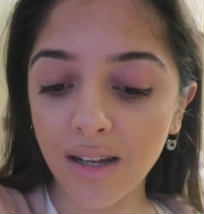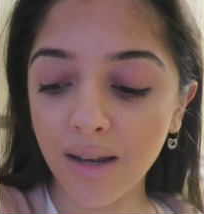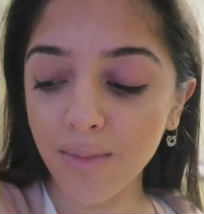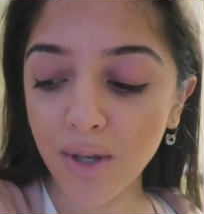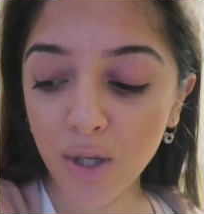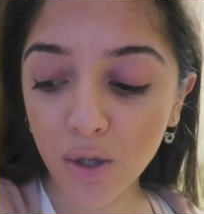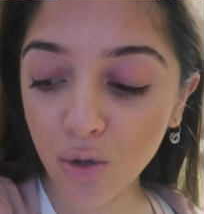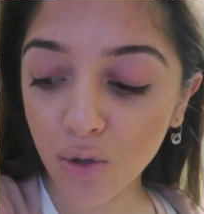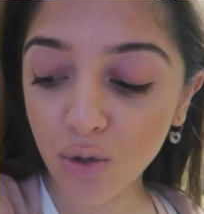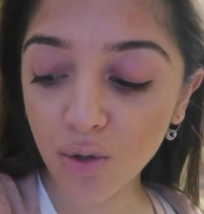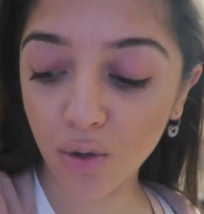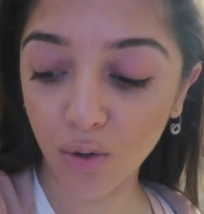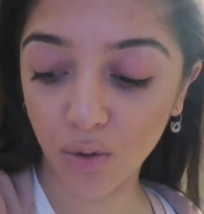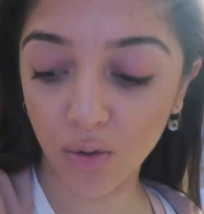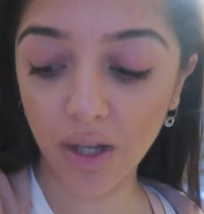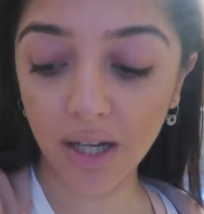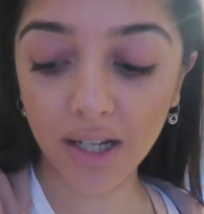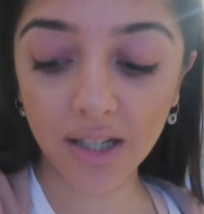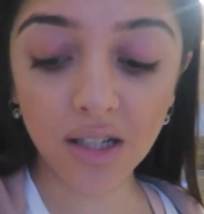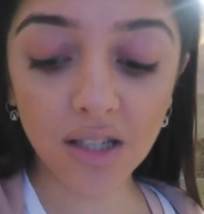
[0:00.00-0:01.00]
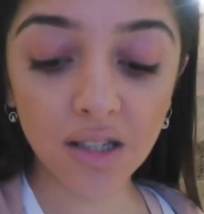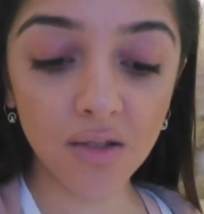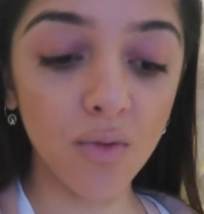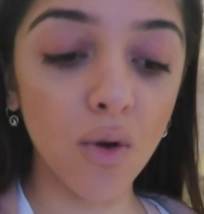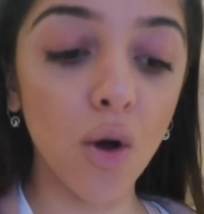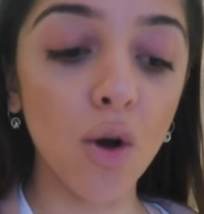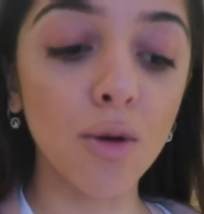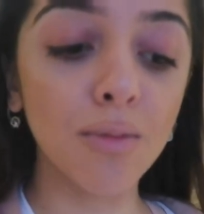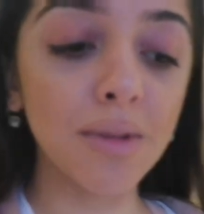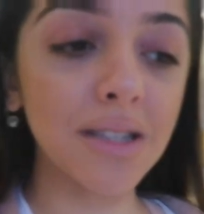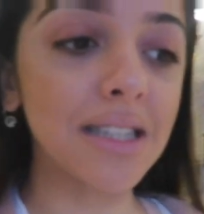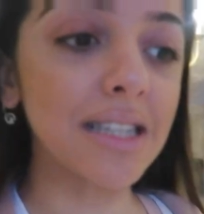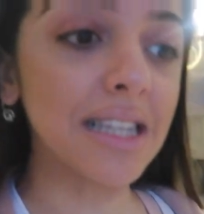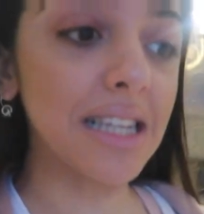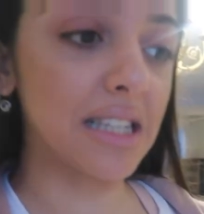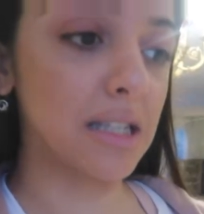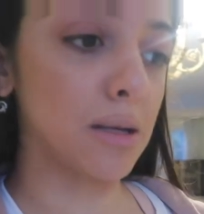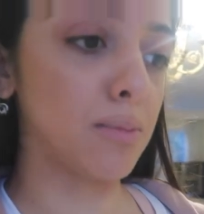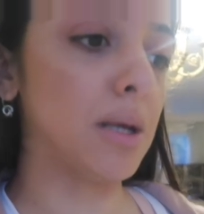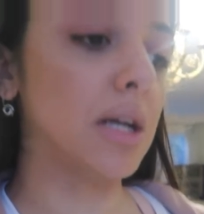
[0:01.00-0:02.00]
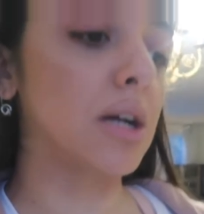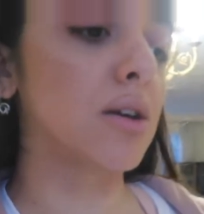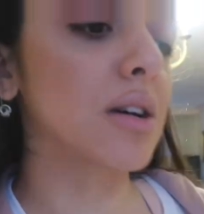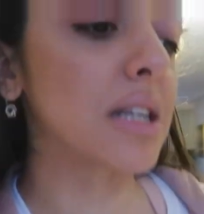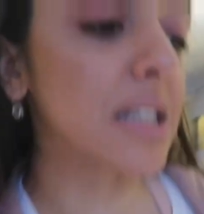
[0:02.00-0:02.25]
let me Google, like, does Vlogmas need to be